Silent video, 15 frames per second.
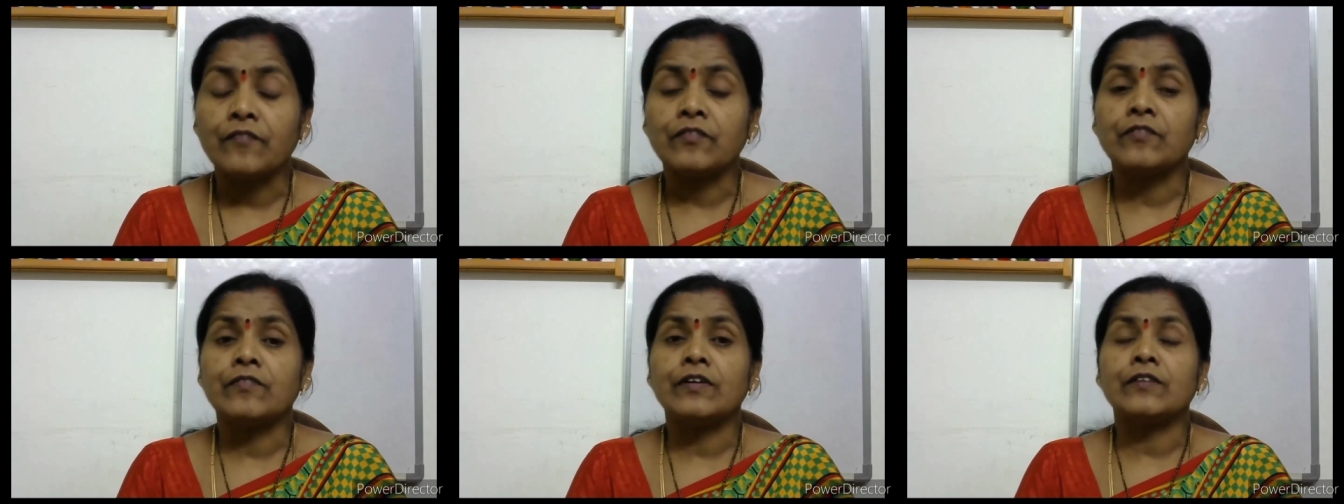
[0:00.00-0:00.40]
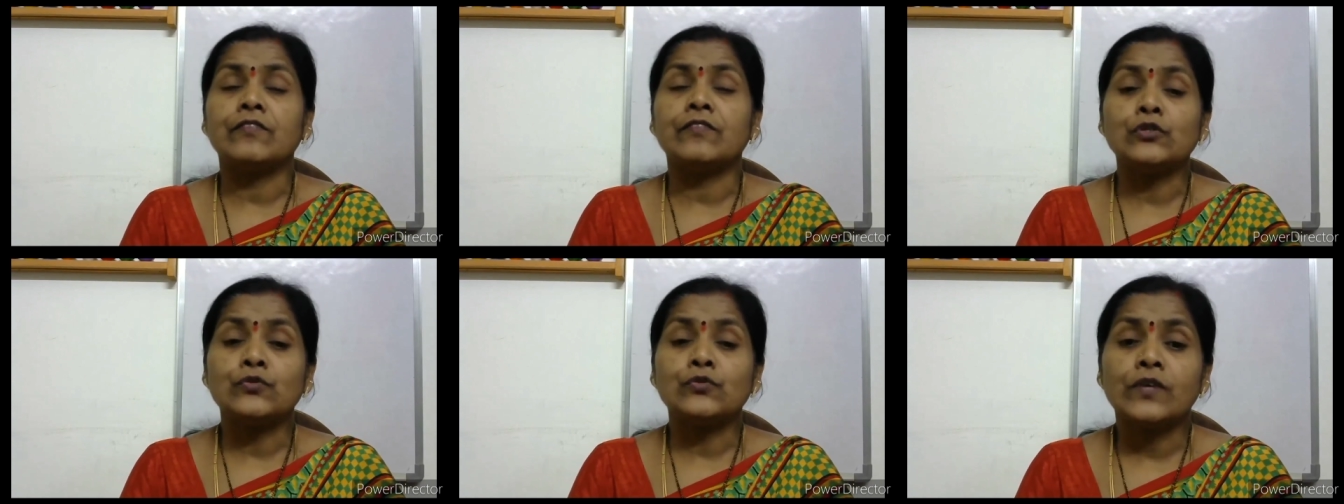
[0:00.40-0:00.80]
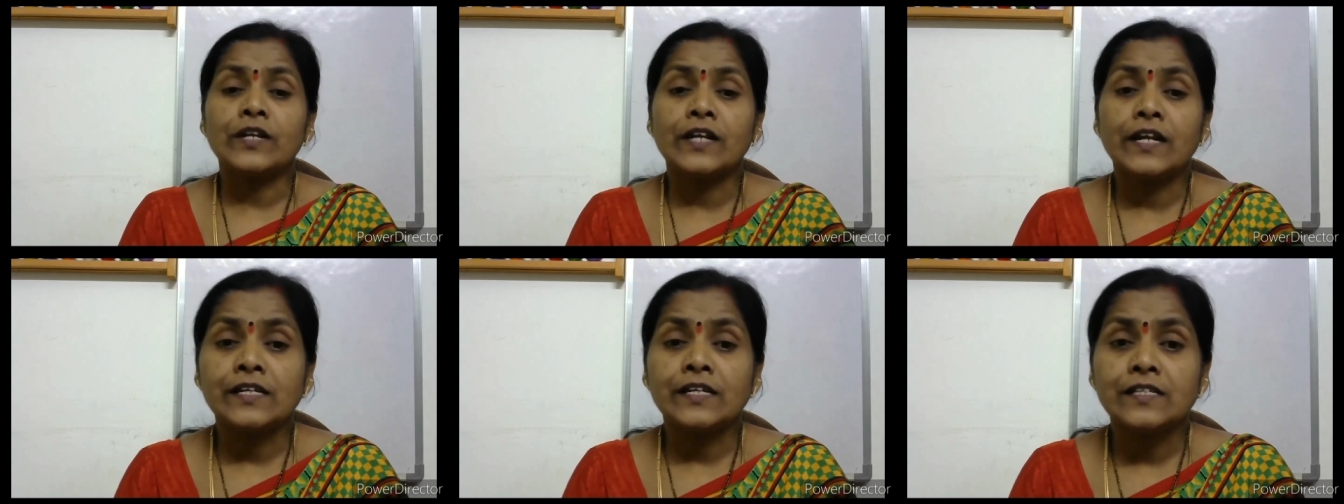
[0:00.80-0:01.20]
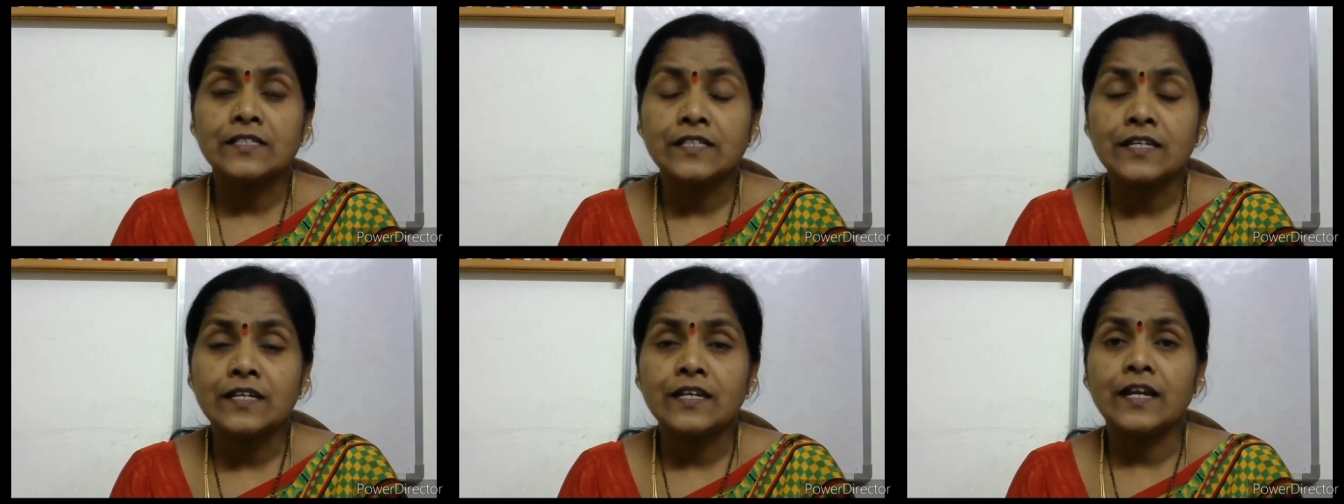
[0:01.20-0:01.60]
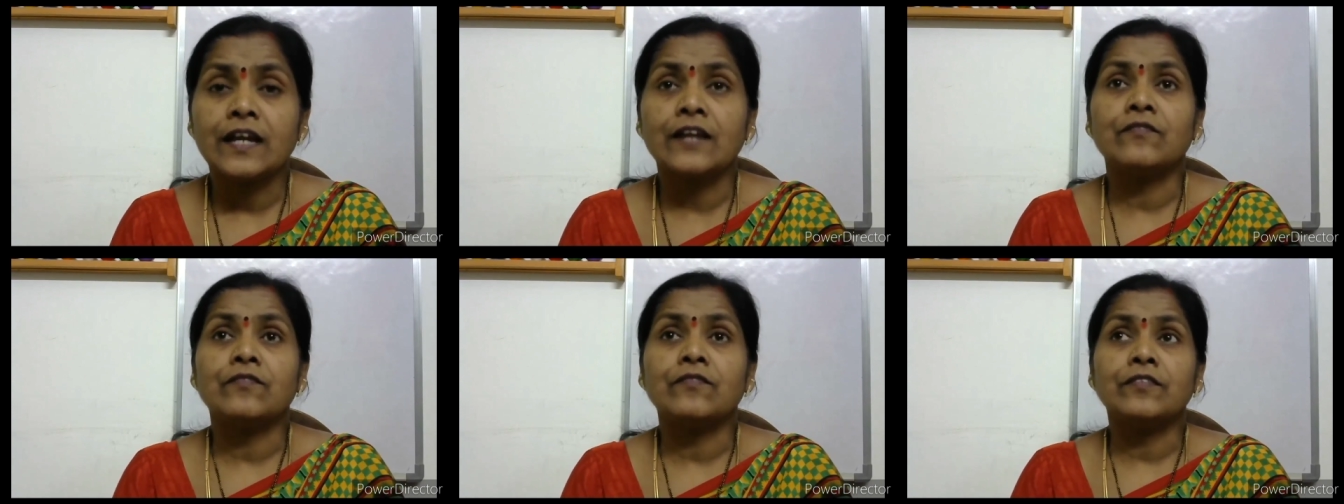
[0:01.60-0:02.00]
we were visualizing
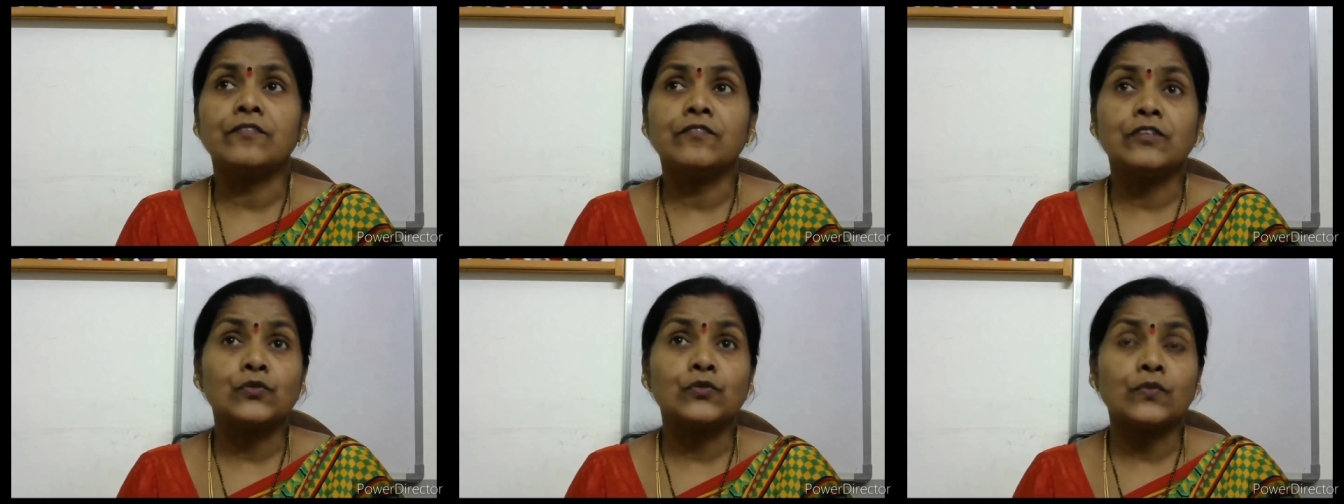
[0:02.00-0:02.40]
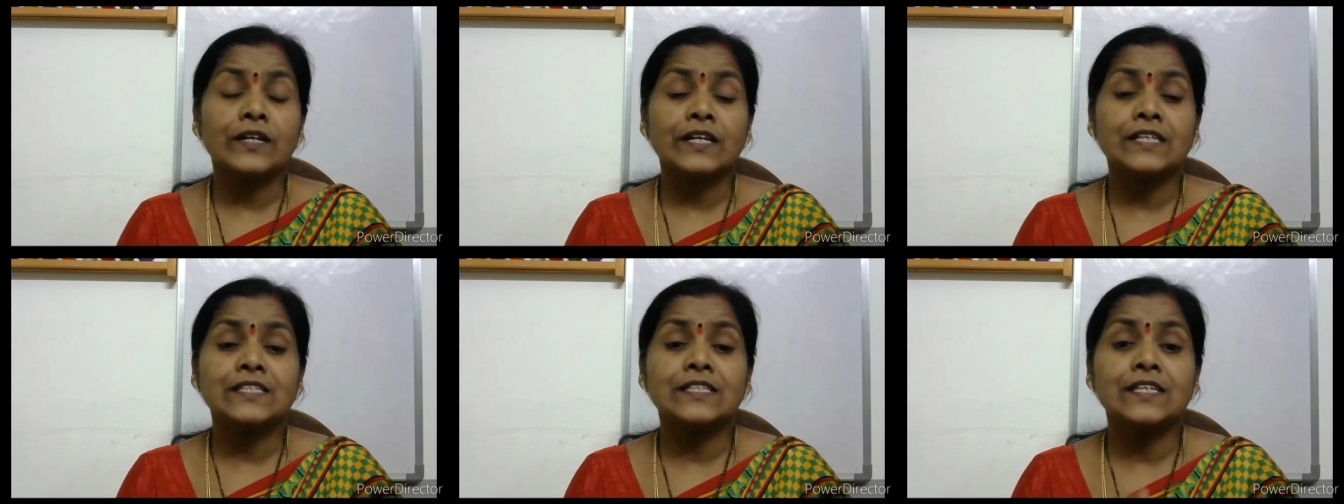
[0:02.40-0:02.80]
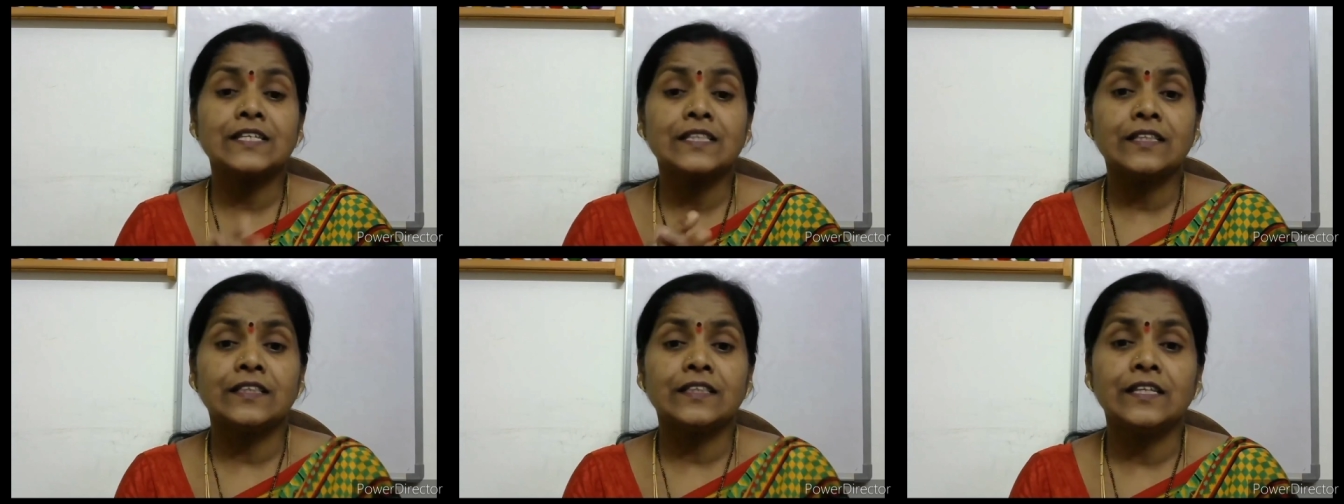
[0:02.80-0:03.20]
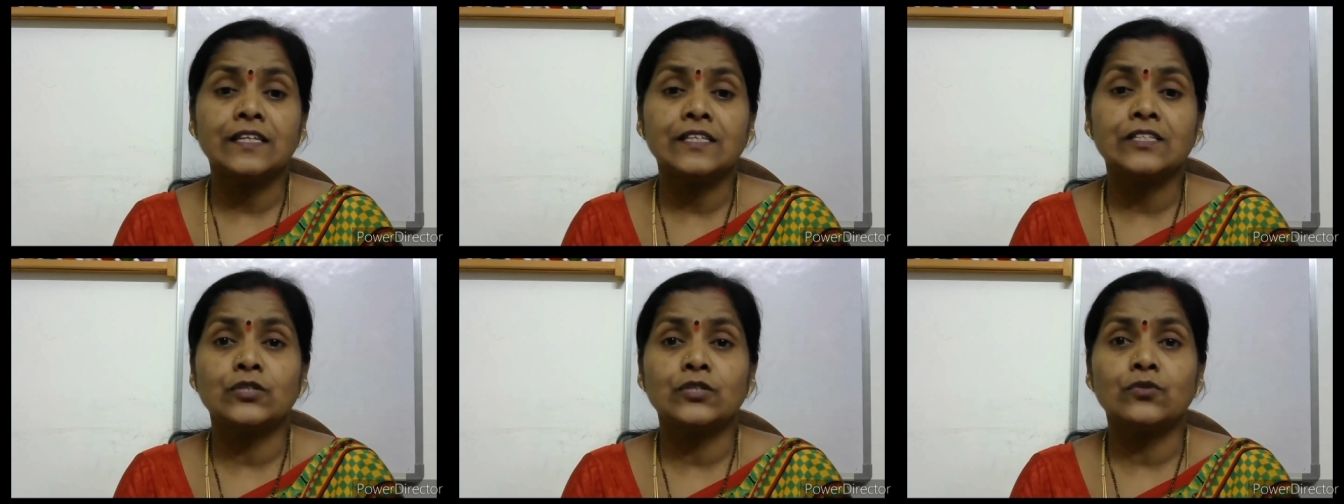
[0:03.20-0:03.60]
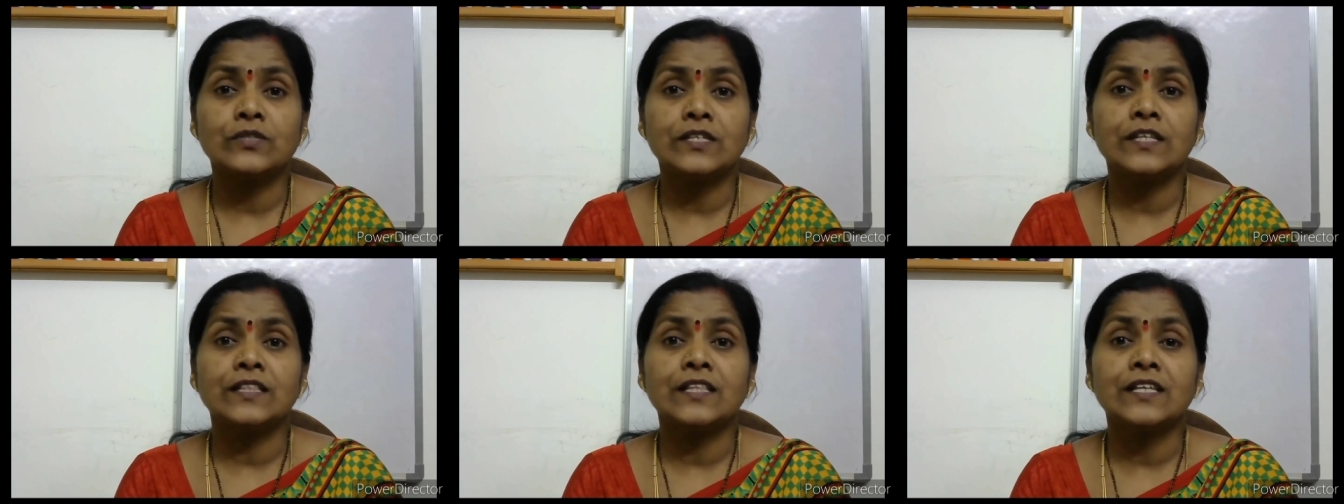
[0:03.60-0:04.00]
and visualizing the things
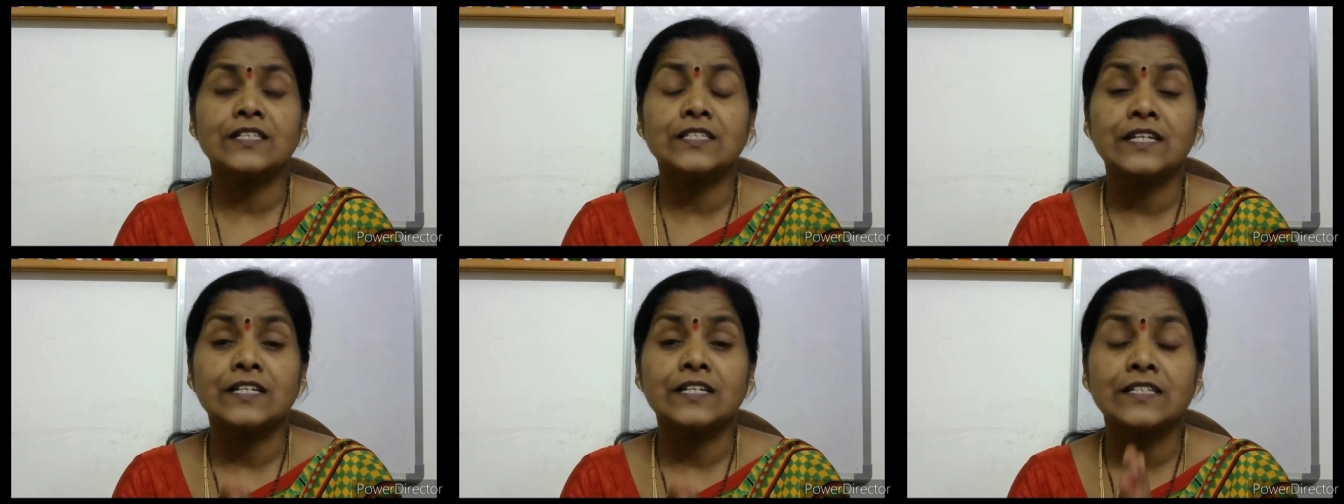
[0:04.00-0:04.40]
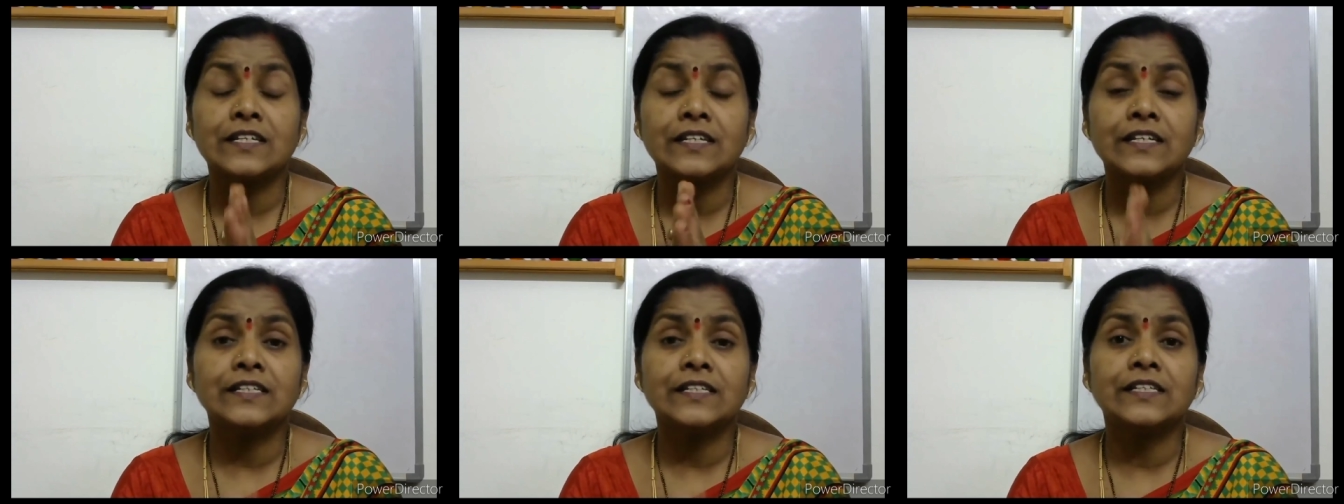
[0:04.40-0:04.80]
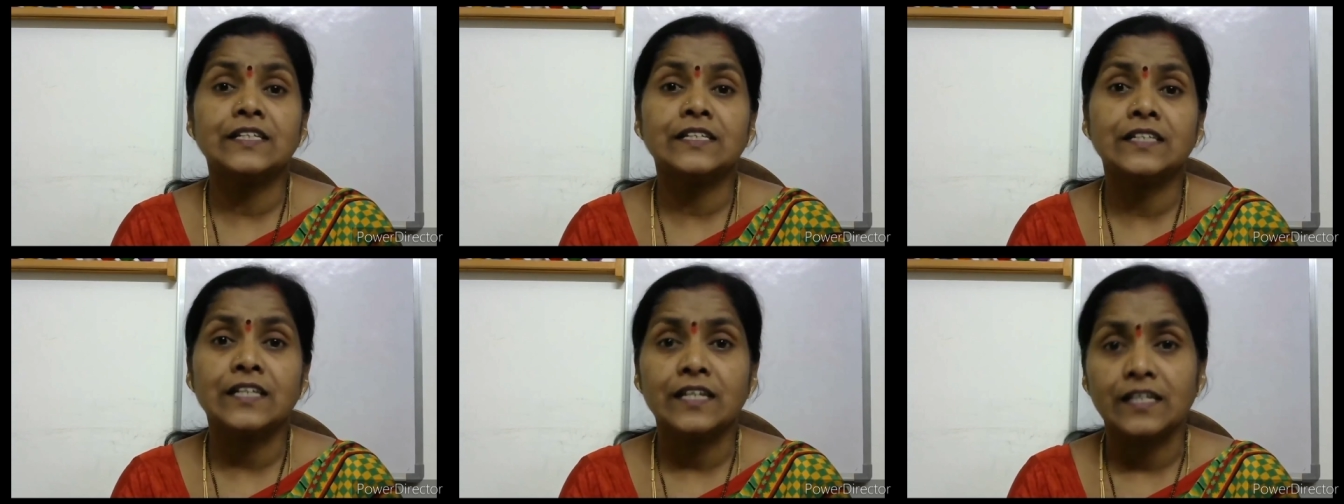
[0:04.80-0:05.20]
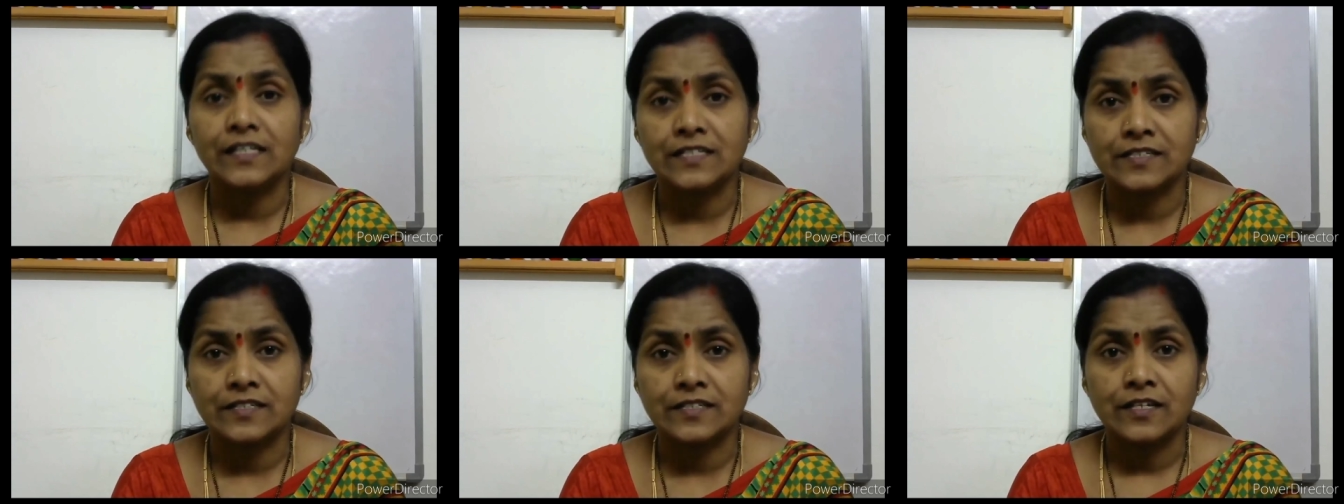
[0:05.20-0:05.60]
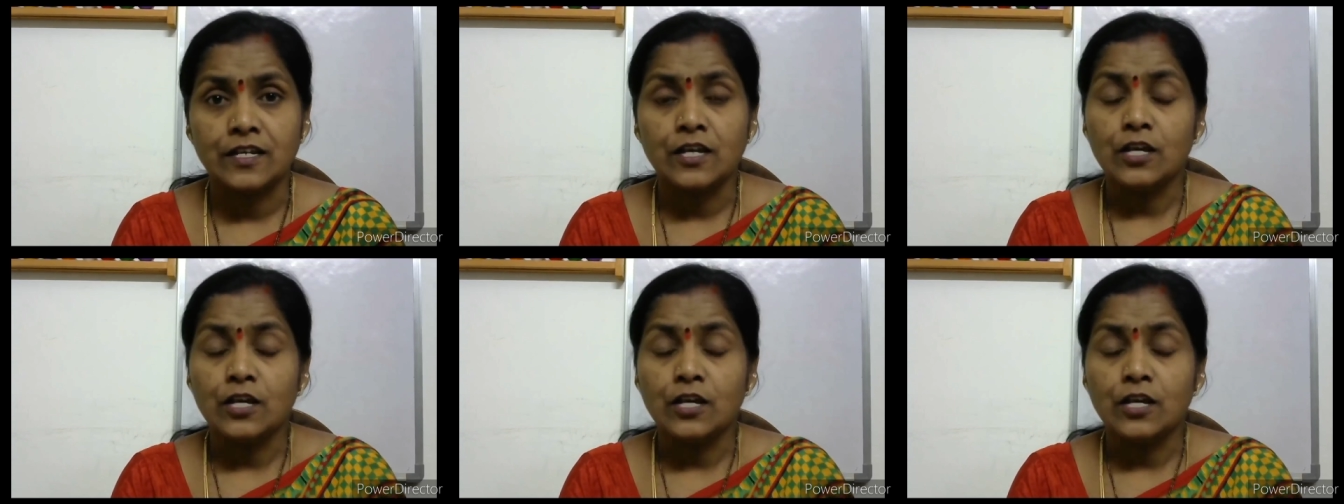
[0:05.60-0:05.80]
using the sensory details